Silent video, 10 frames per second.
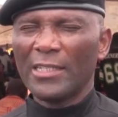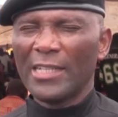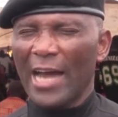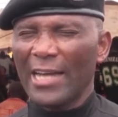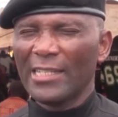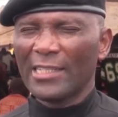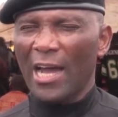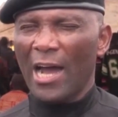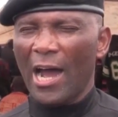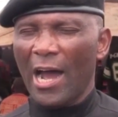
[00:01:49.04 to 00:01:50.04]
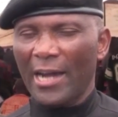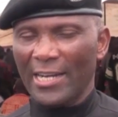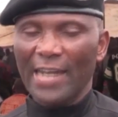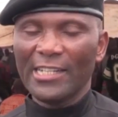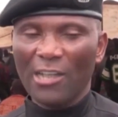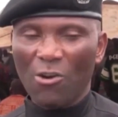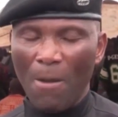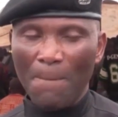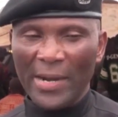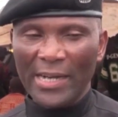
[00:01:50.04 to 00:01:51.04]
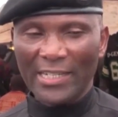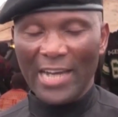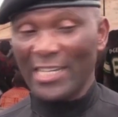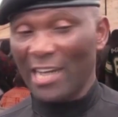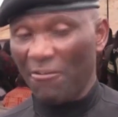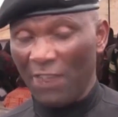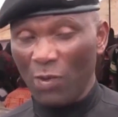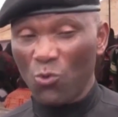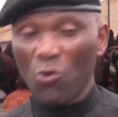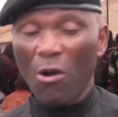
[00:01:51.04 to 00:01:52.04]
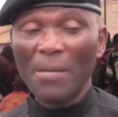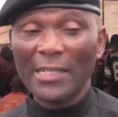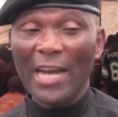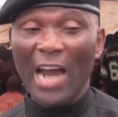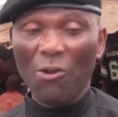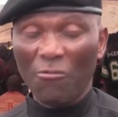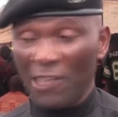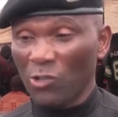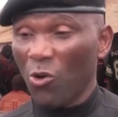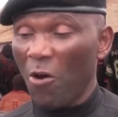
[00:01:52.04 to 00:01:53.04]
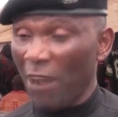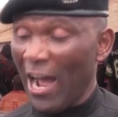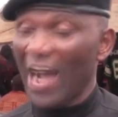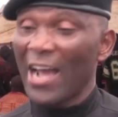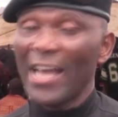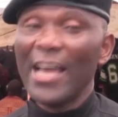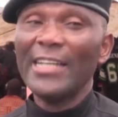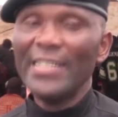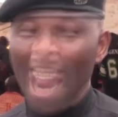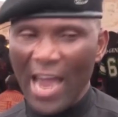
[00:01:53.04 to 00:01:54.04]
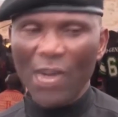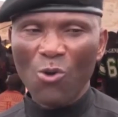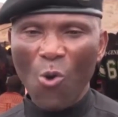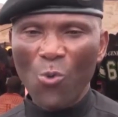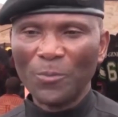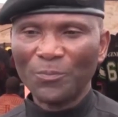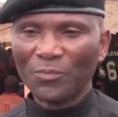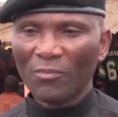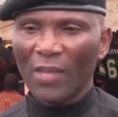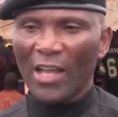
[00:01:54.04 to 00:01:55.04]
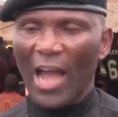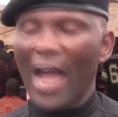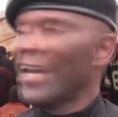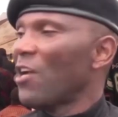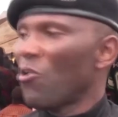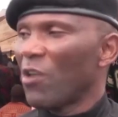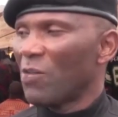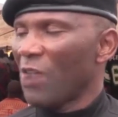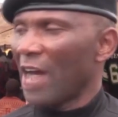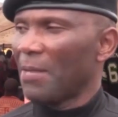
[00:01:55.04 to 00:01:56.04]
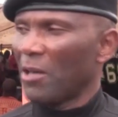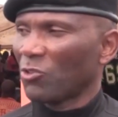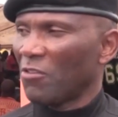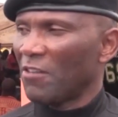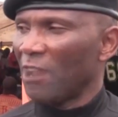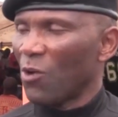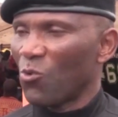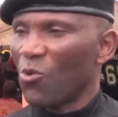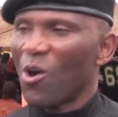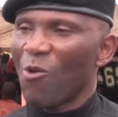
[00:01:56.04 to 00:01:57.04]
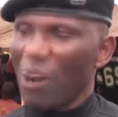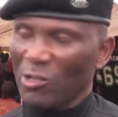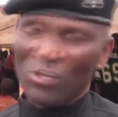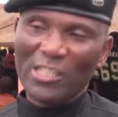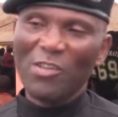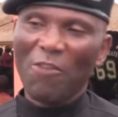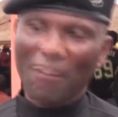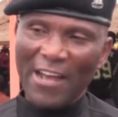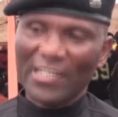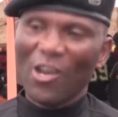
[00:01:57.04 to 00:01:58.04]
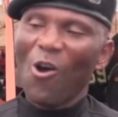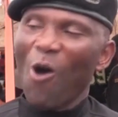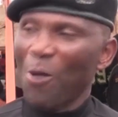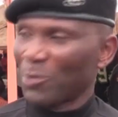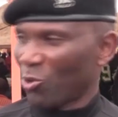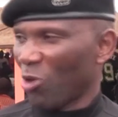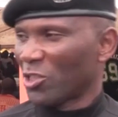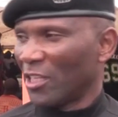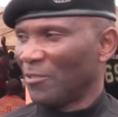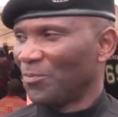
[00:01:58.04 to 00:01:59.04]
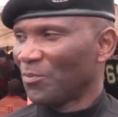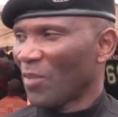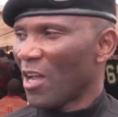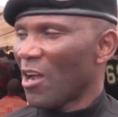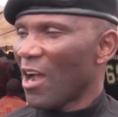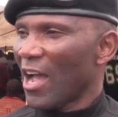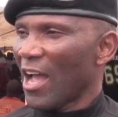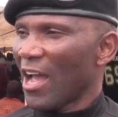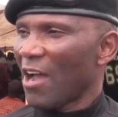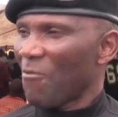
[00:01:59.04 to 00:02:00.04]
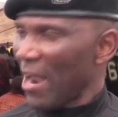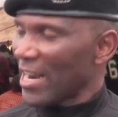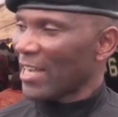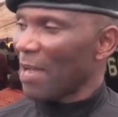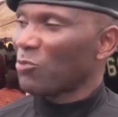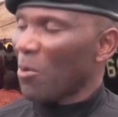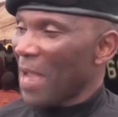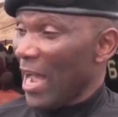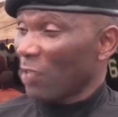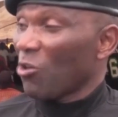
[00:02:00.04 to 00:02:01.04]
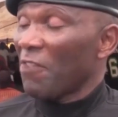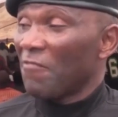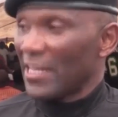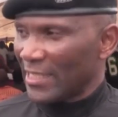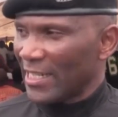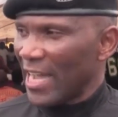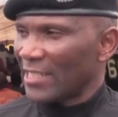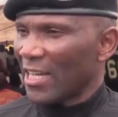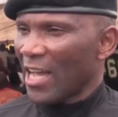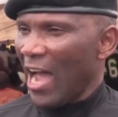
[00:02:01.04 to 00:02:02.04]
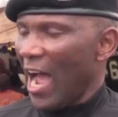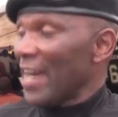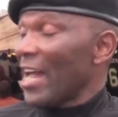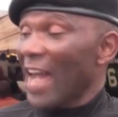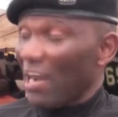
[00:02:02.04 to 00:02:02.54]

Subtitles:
There is a company that their vehicle committed an offence over a year ago, and they don't know the whereabouts of the vehicle. What was the offence? Obstruction. When they came to me, I had to investigate, and they